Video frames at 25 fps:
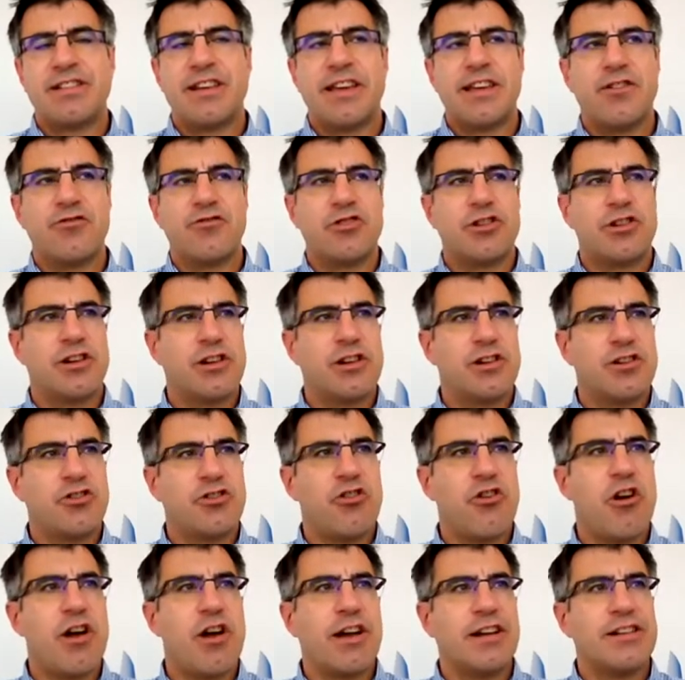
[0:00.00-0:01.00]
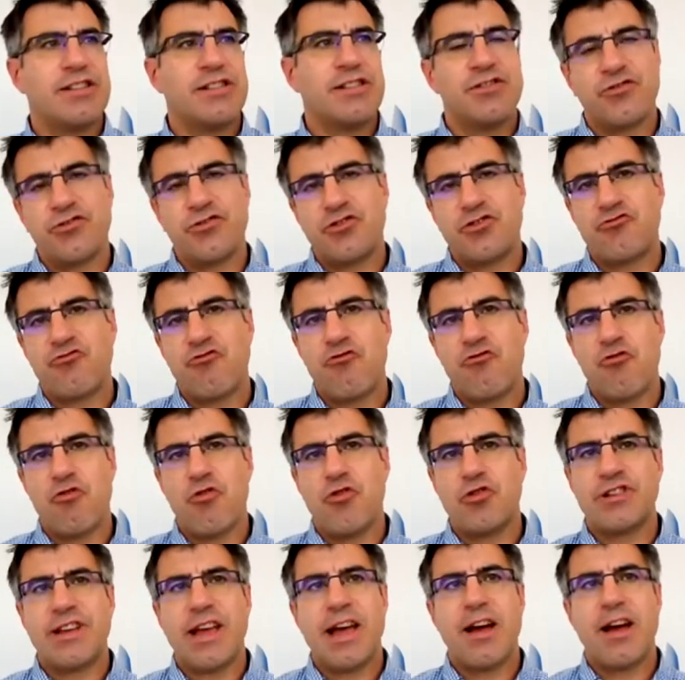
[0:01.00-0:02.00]
As I say, you're trying to sort of
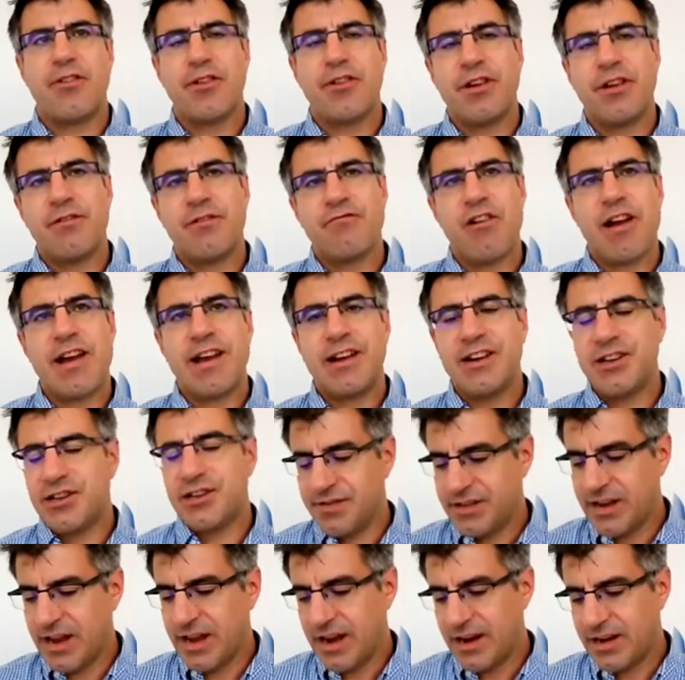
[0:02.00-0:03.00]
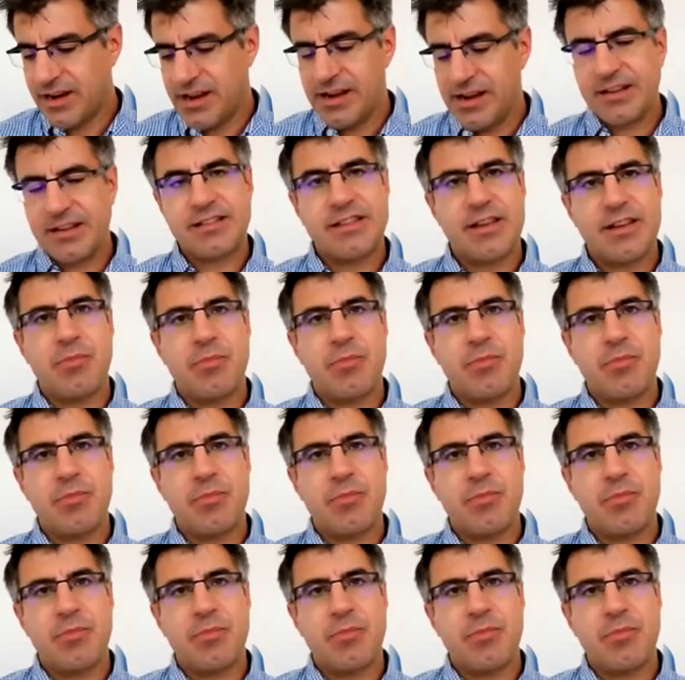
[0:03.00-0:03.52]
draw down on a range of techniques